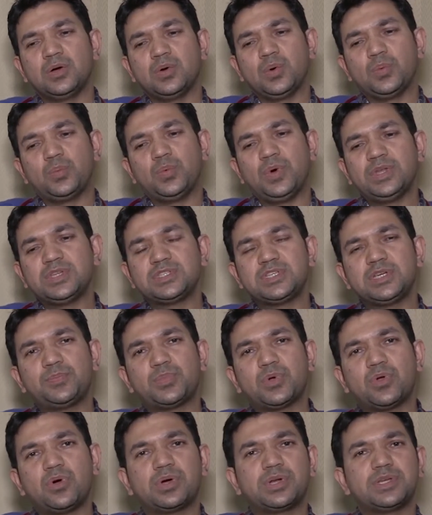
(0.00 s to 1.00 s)
Once it
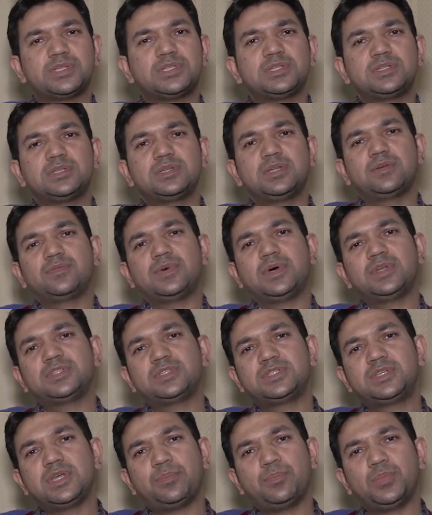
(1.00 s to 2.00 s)
progresses one
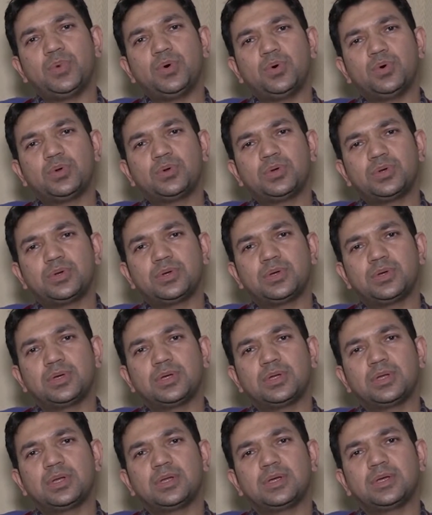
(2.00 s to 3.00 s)
step more,
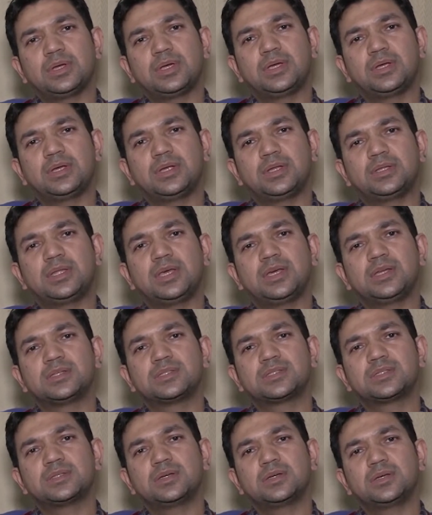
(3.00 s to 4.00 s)
there
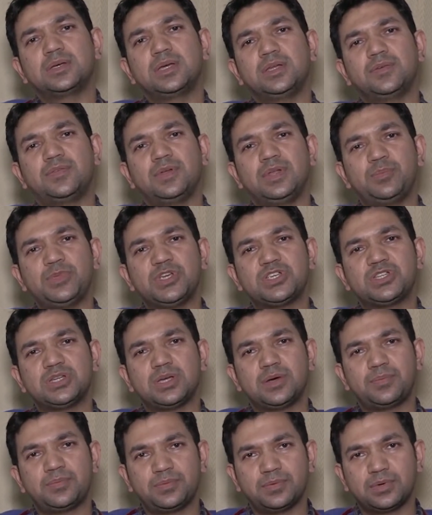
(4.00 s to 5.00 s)
is inflammation
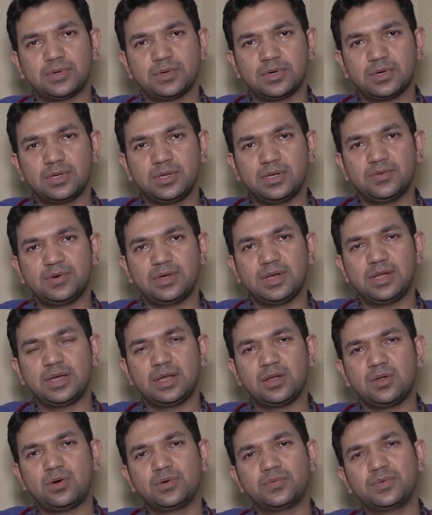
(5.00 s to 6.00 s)
of liver
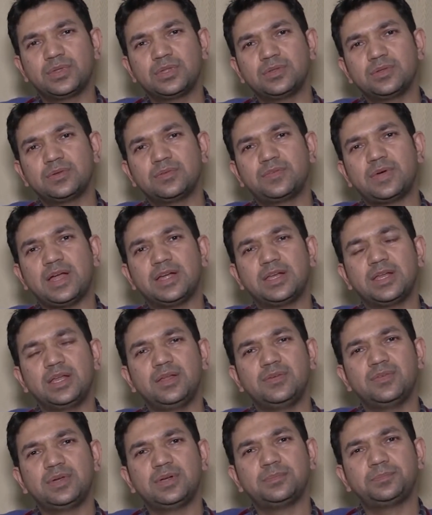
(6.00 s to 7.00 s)
along with fatty
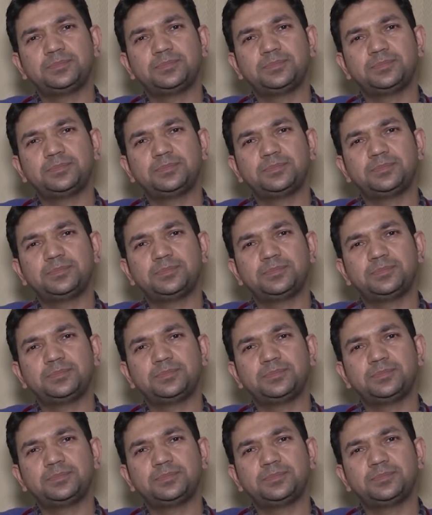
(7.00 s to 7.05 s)
liver,